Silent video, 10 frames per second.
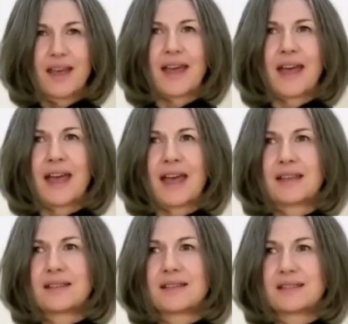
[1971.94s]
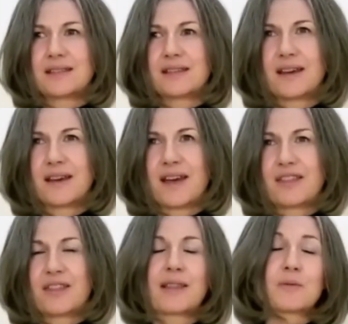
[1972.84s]
And I
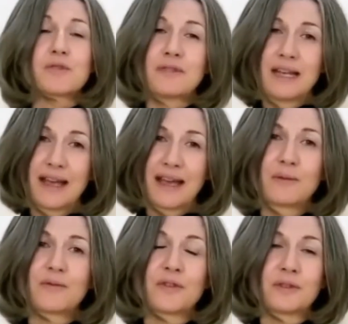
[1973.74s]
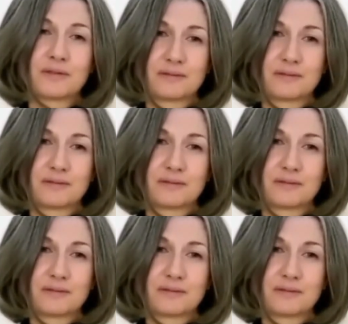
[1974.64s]
think that was really helpful.